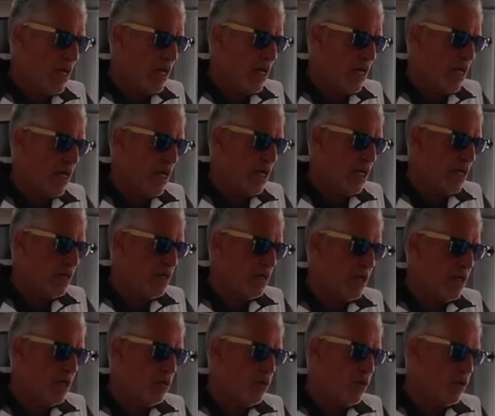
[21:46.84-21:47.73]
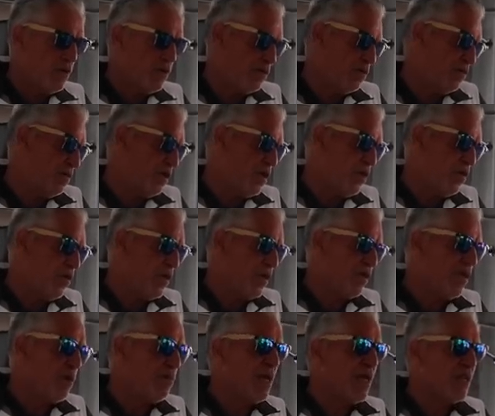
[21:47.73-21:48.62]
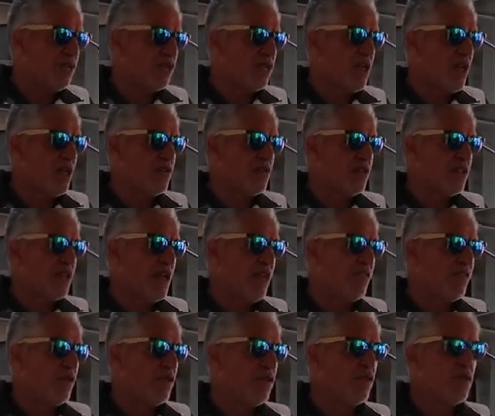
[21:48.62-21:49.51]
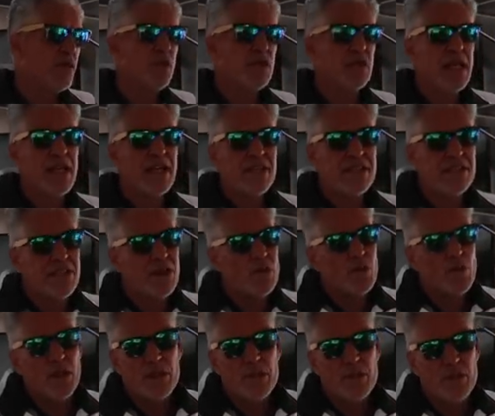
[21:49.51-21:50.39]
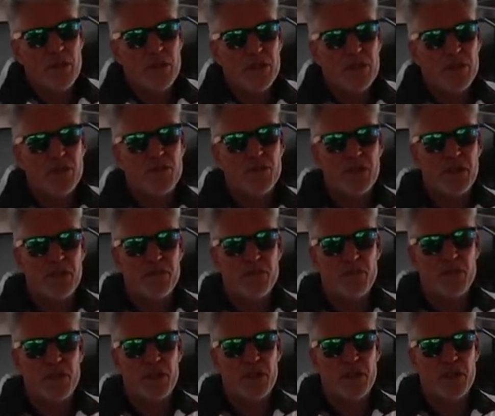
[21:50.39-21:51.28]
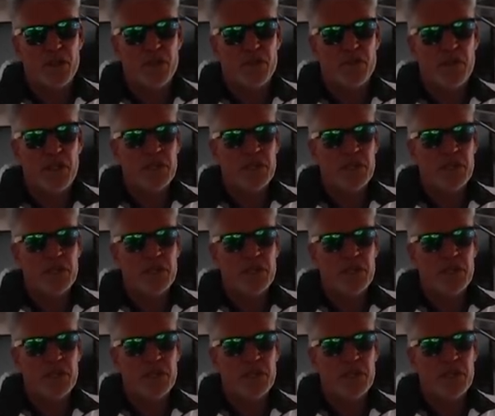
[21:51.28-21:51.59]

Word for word: and we commenced on 7. Like I said, we're only building 3 of them.